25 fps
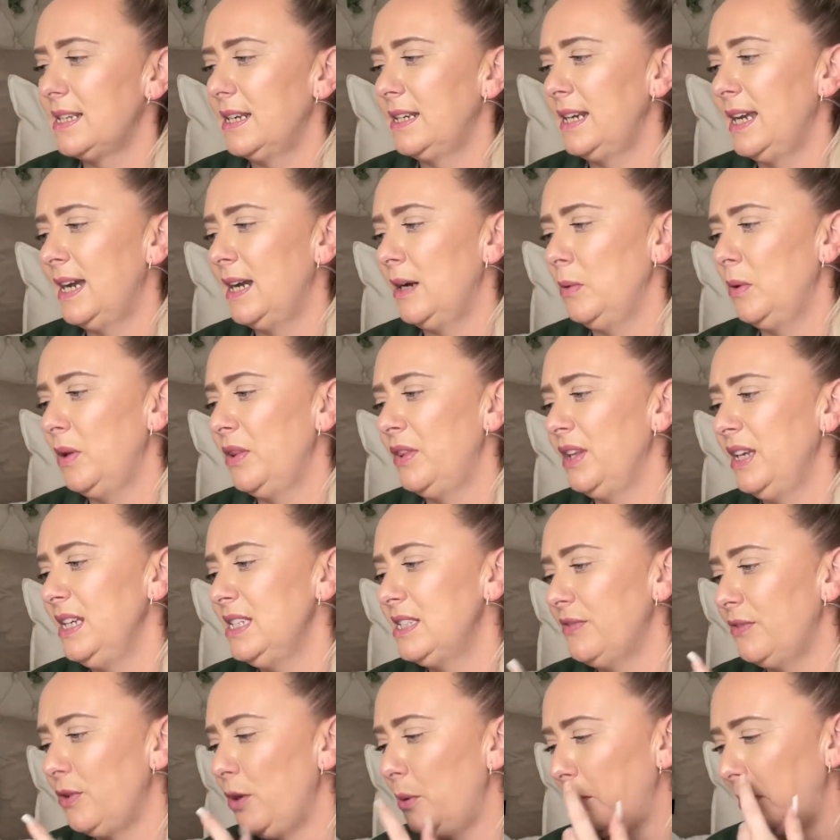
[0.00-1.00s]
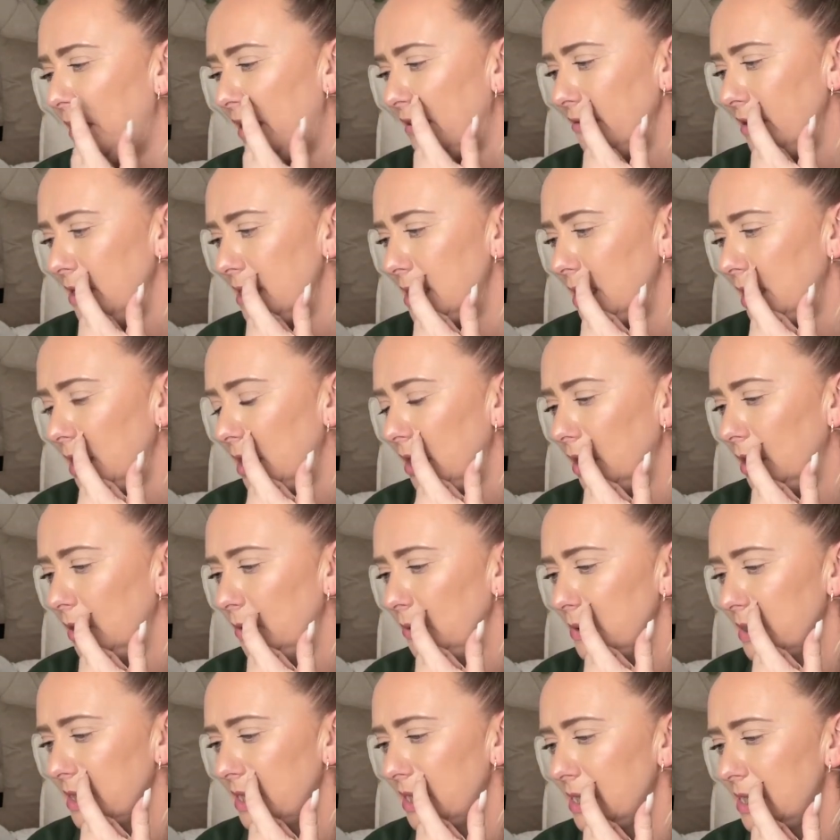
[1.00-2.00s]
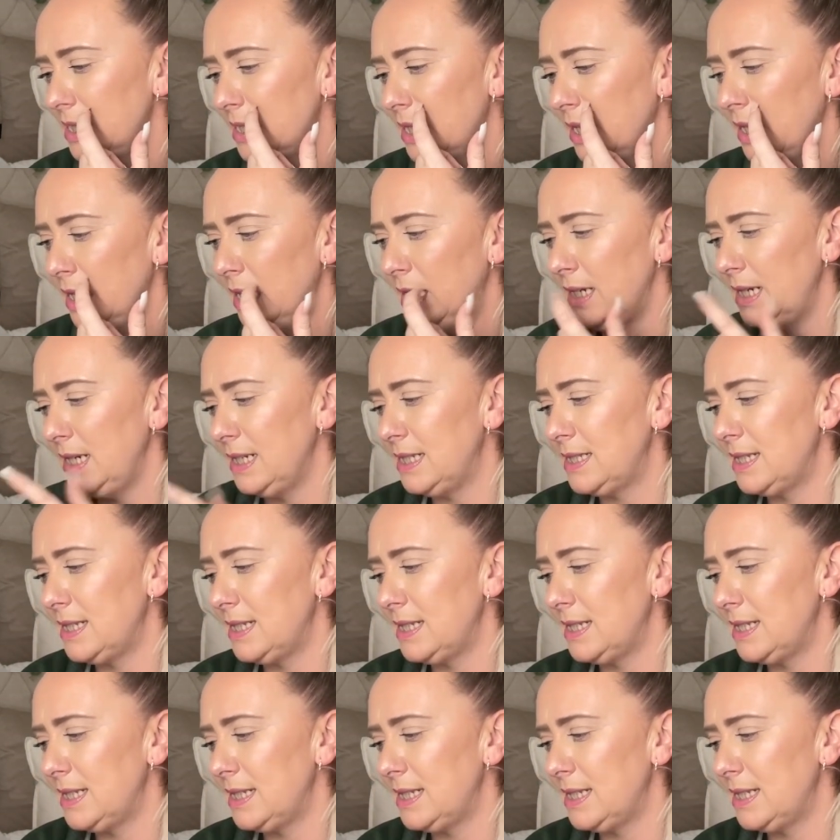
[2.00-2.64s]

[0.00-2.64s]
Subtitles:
Now these have got batteries included. It